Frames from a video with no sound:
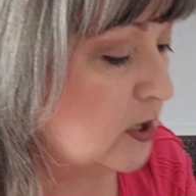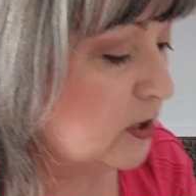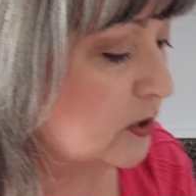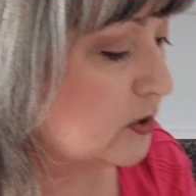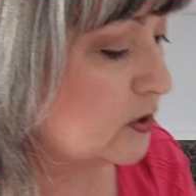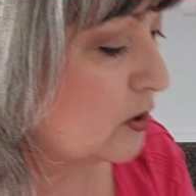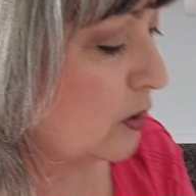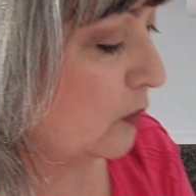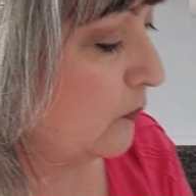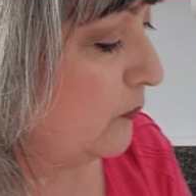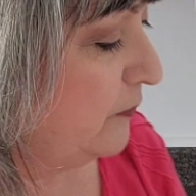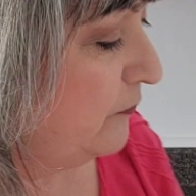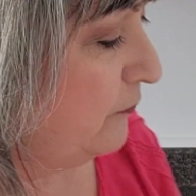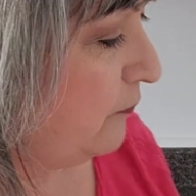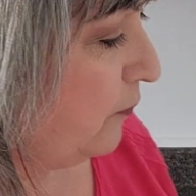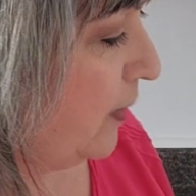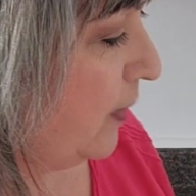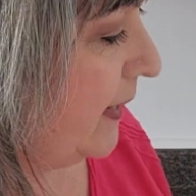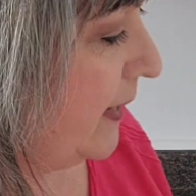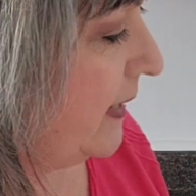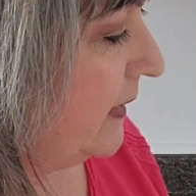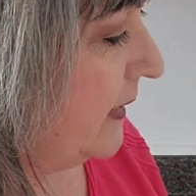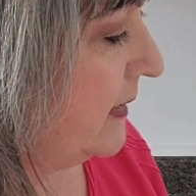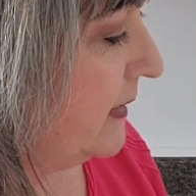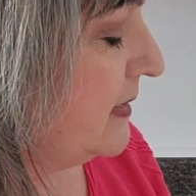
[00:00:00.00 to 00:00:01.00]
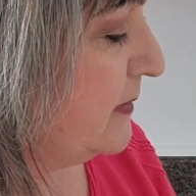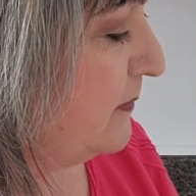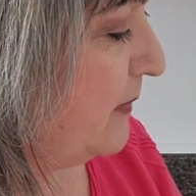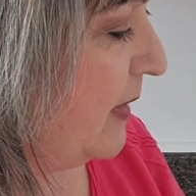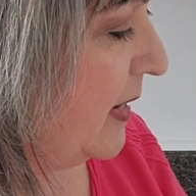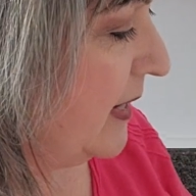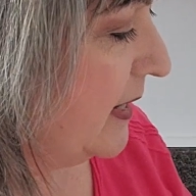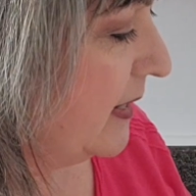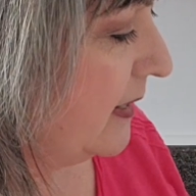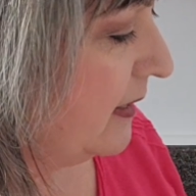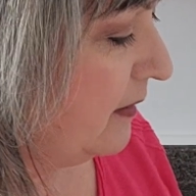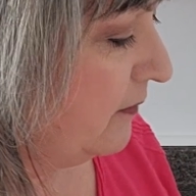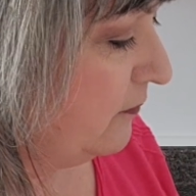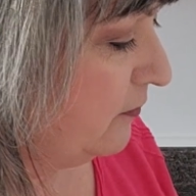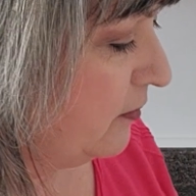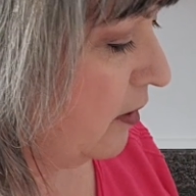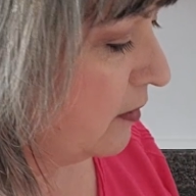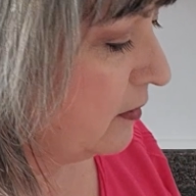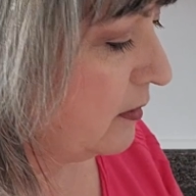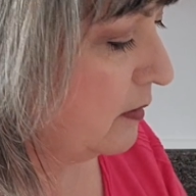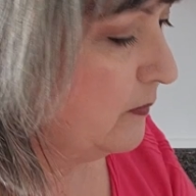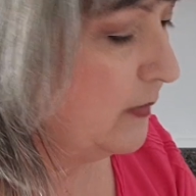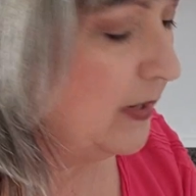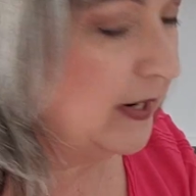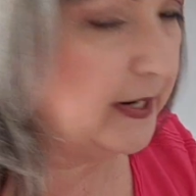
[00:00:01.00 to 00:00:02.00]
So before I get into making it, I've
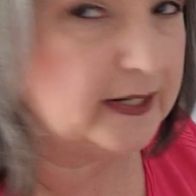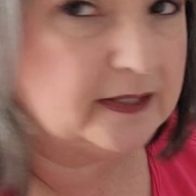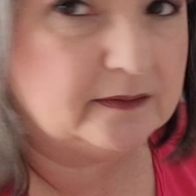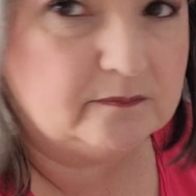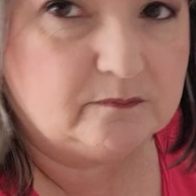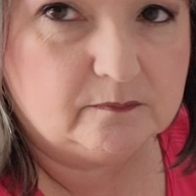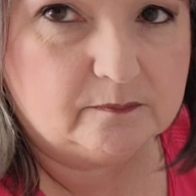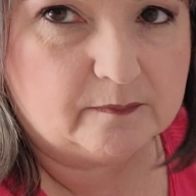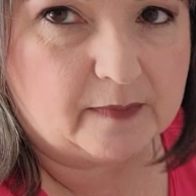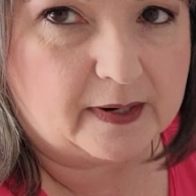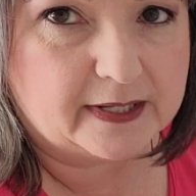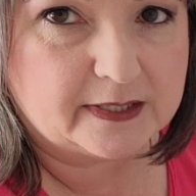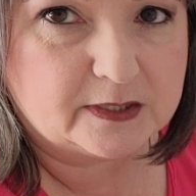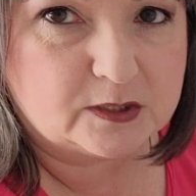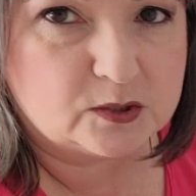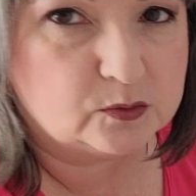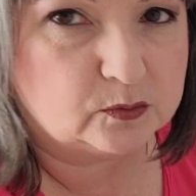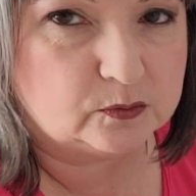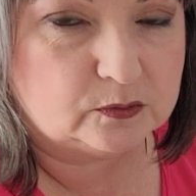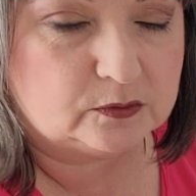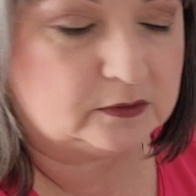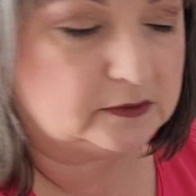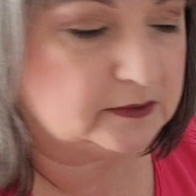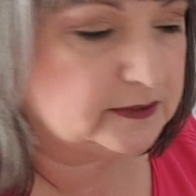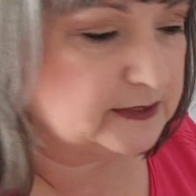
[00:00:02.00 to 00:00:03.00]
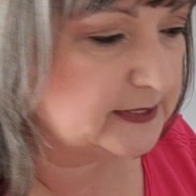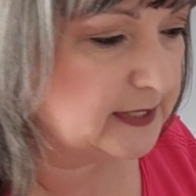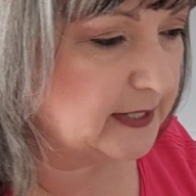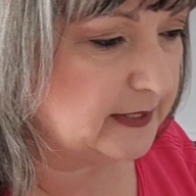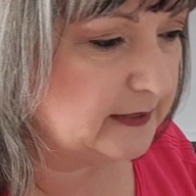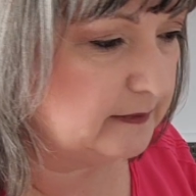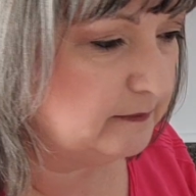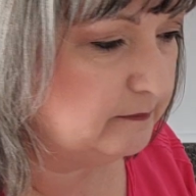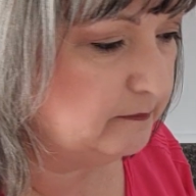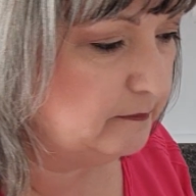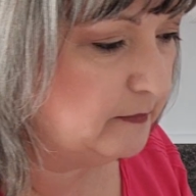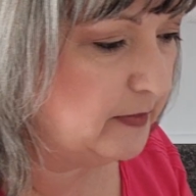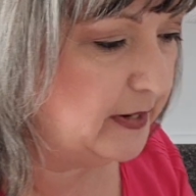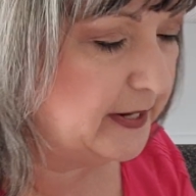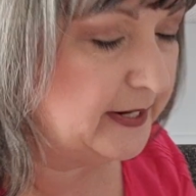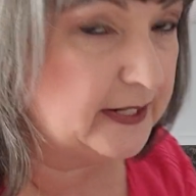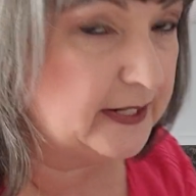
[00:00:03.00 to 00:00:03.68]
got all my tools and my